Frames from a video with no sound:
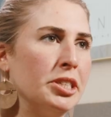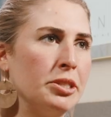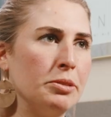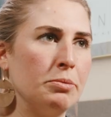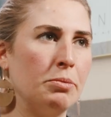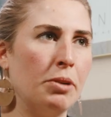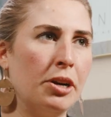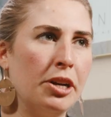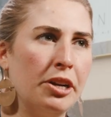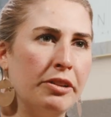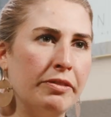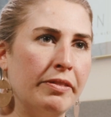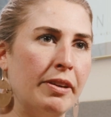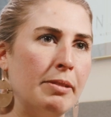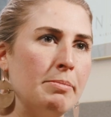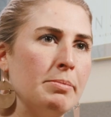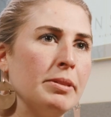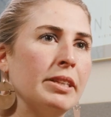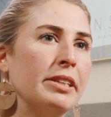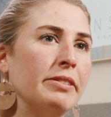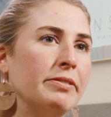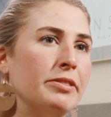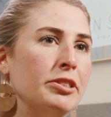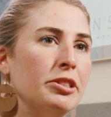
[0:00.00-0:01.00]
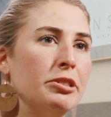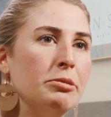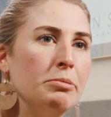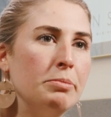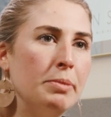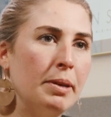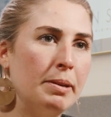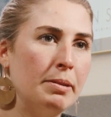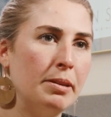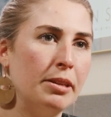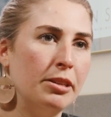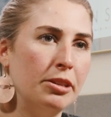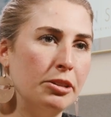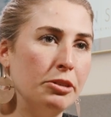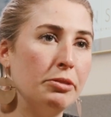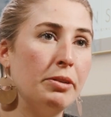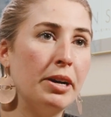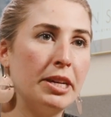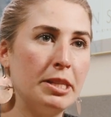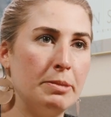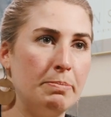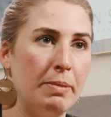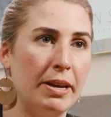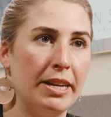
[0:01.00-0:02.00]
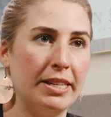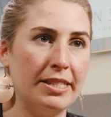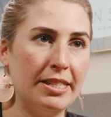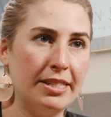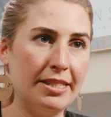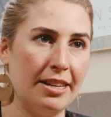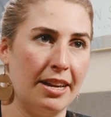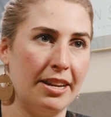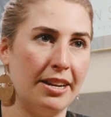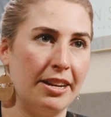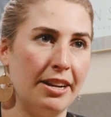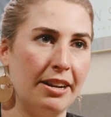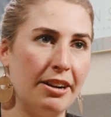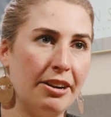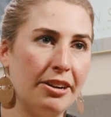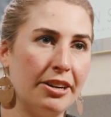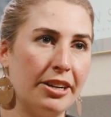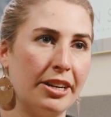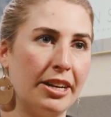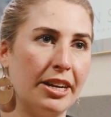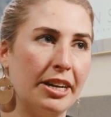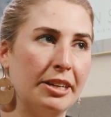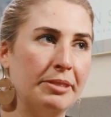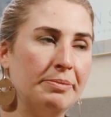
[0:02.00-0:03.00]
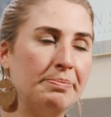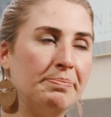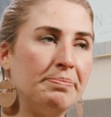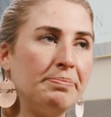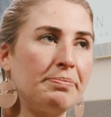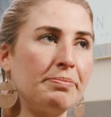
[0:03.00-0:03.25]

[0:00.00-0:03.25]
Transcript: is one of, I believe, 2 U.S. bases on Antarctica.